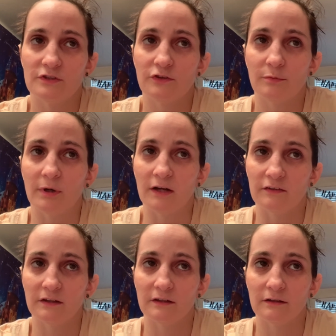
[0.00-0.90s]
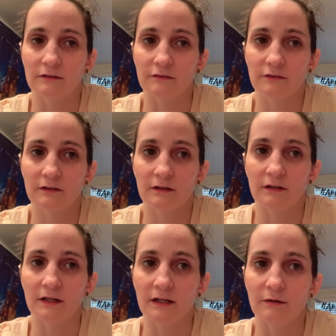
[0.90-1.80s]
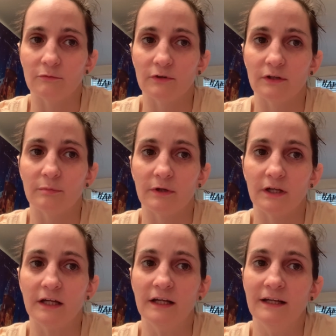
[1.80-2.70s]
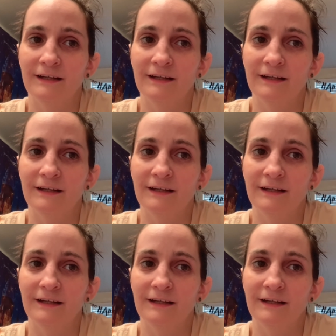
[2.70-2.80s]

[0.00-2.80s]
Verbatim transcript: is surprising because, again, I'm really picky.